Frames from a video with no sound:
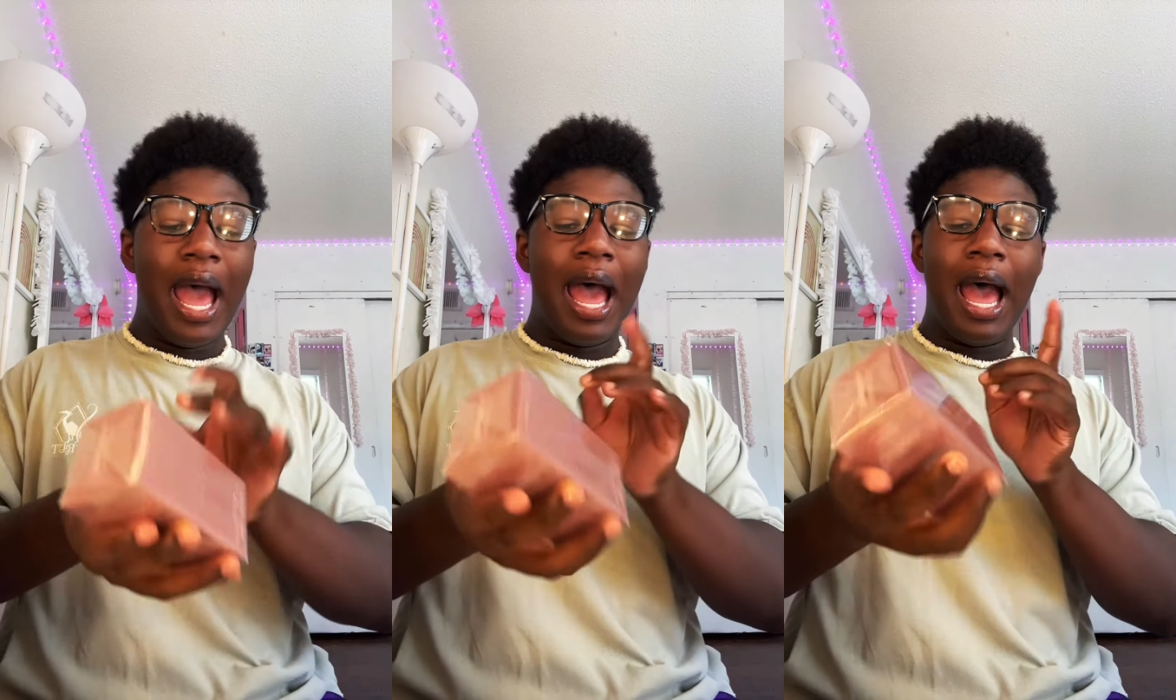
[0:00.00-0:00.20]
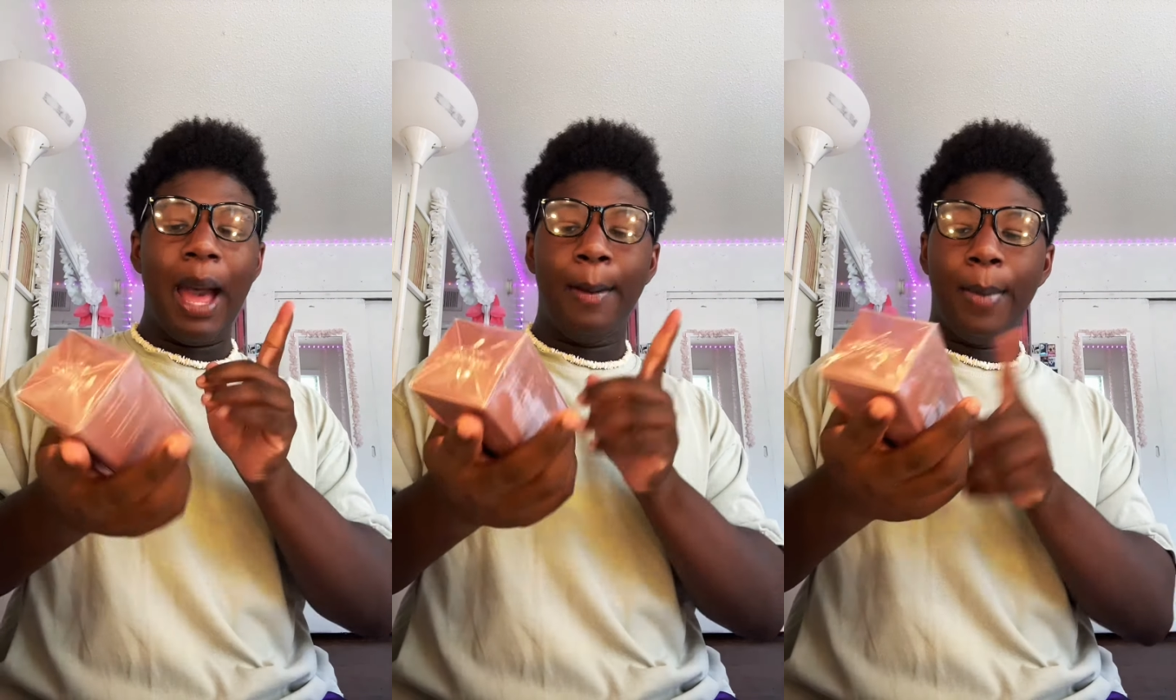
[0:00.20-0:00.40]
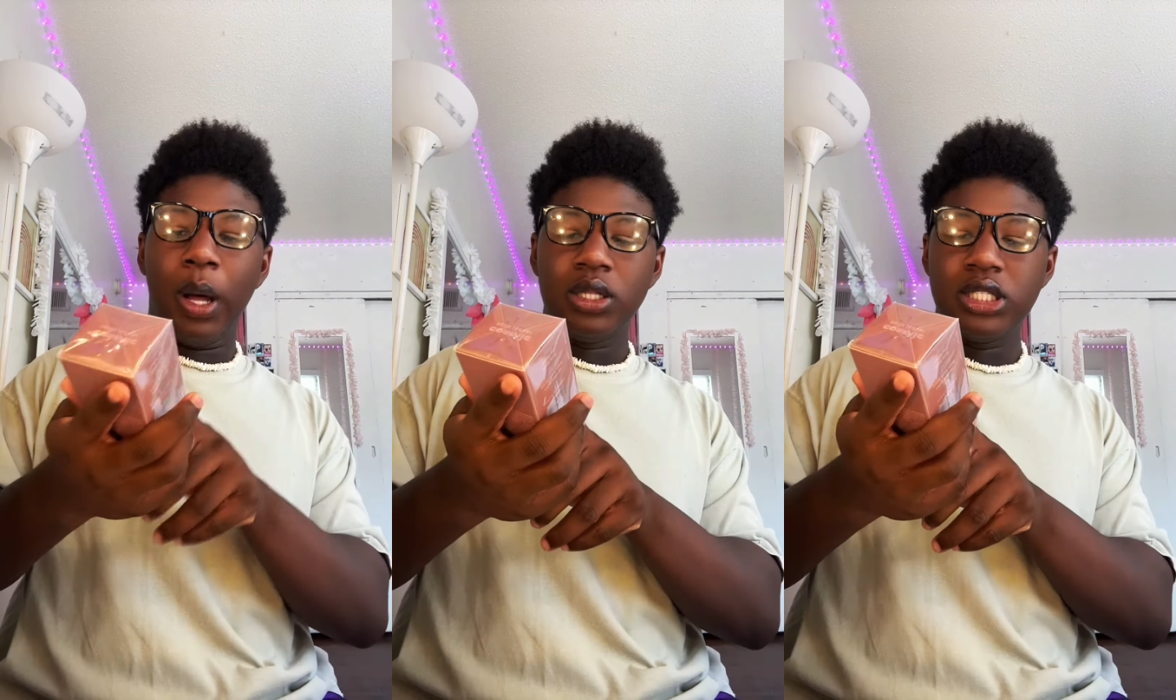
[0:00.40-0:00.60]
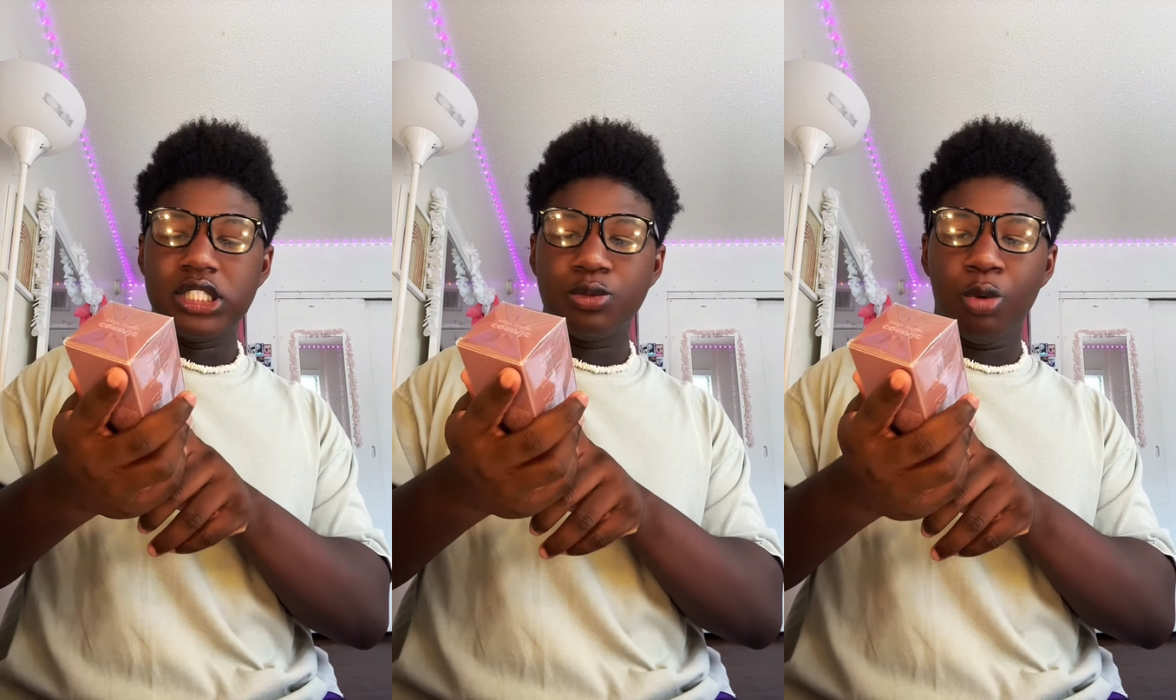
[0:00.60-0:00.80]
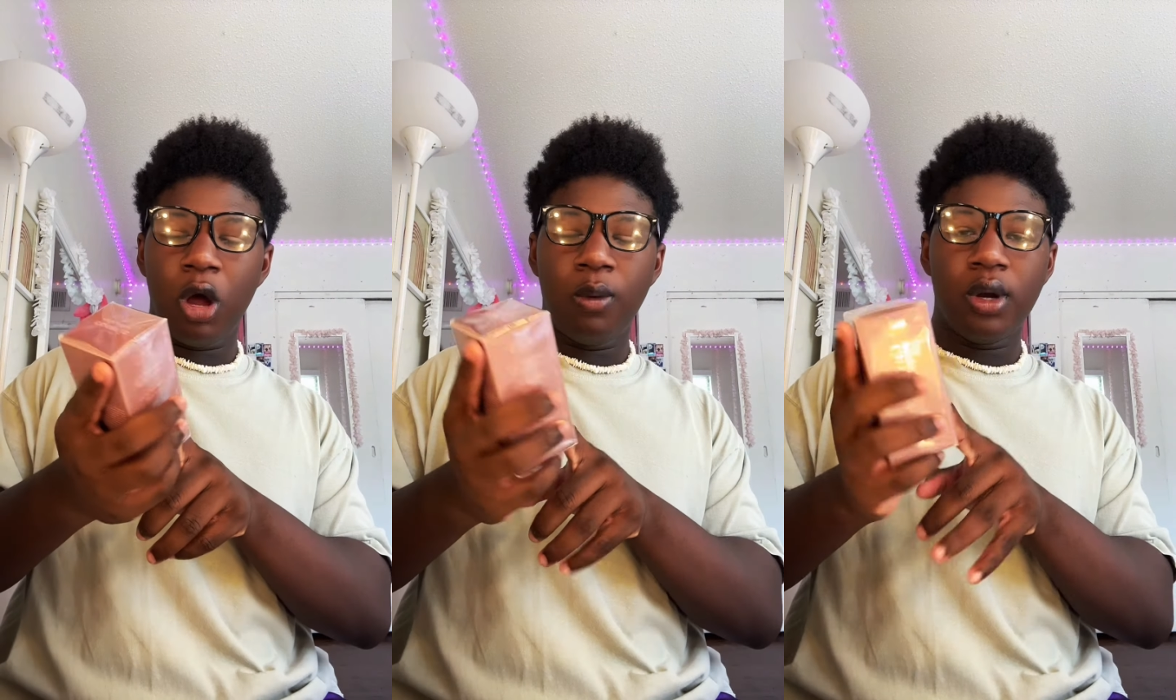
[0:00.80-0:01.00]
I bought the
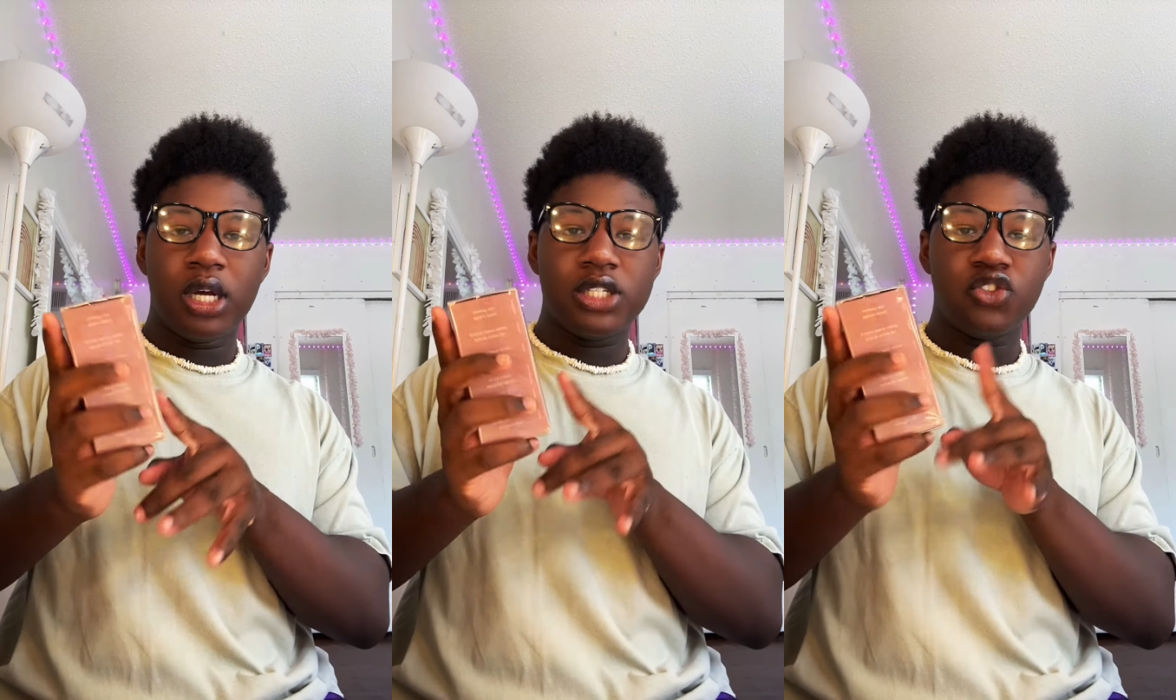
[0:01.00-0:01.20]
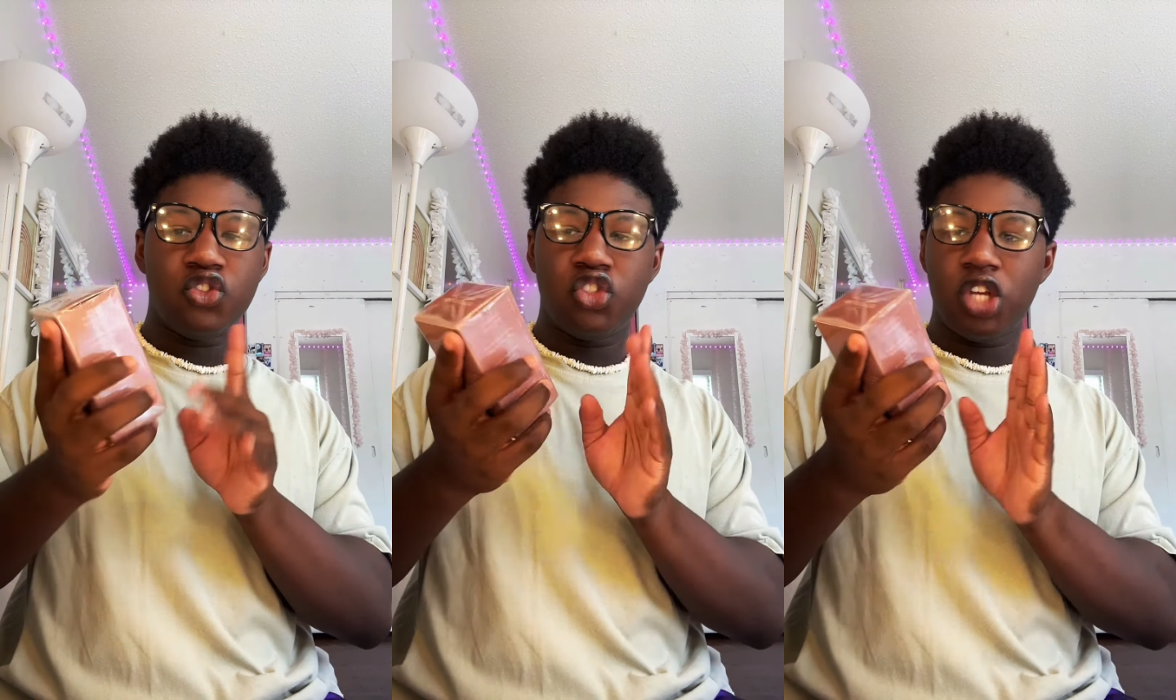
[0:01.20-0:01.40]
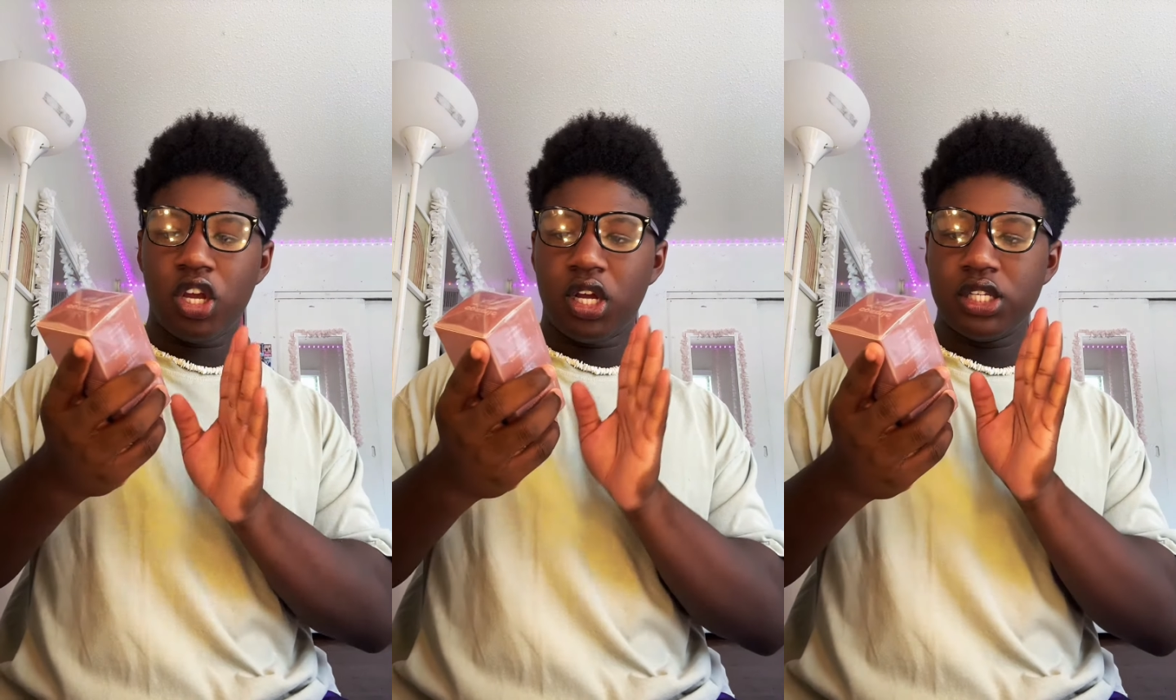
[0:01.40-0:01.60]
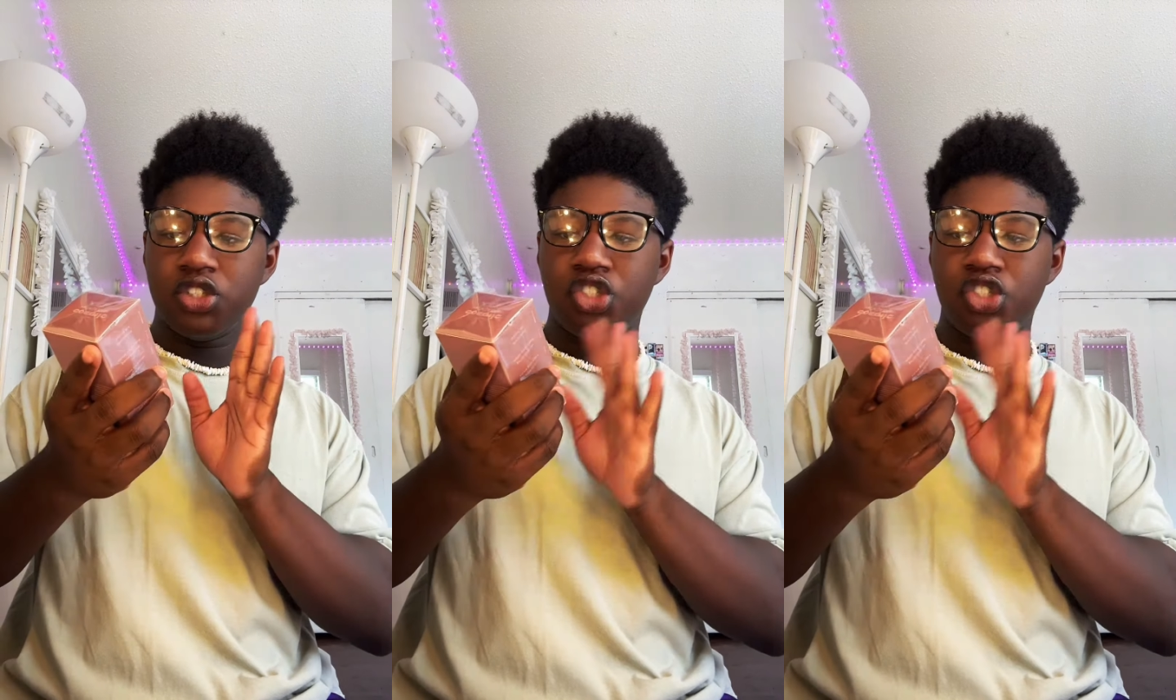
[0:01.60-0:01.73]
small one because